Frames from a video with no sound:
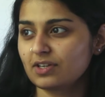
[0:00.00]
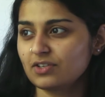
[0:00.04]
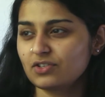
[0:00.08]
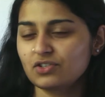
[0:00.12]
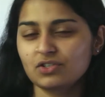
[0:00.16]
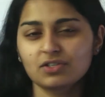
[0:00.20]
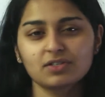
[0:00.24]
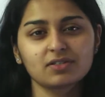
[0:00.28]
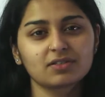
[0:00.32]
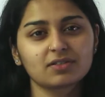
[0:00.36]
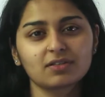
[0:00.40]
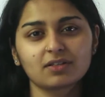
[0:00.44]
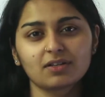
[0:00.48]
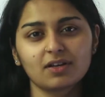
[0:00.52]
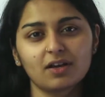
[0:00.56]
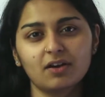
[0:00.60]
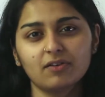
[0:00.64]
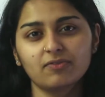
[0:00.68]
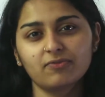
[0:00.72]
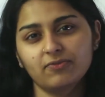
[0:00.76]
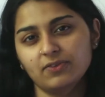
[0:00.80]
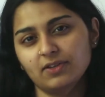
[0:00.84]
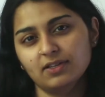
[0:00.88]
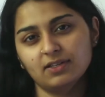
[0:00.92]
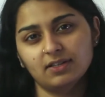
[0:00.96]
It's just a
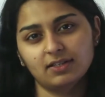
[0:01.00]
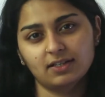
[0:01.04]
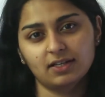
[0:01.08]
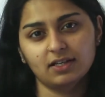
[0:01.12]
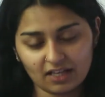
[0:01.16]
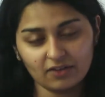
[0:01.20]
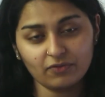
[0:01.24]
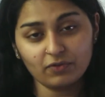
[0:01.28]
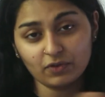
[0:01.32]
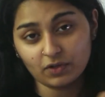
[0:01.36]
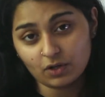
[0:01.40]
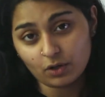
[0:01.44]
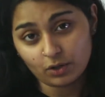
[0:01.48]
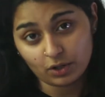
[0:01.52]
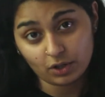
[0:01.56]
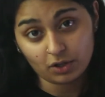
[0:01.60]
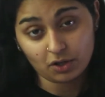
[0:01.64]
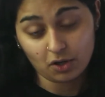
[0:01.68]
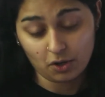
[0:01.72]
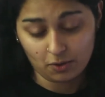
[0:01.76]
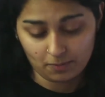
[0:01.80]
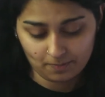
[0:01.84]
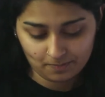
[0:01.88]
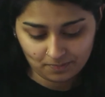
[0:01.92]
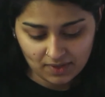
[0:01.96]
feeling. If you know, you
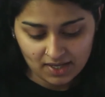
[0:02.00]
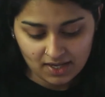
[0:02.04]
know.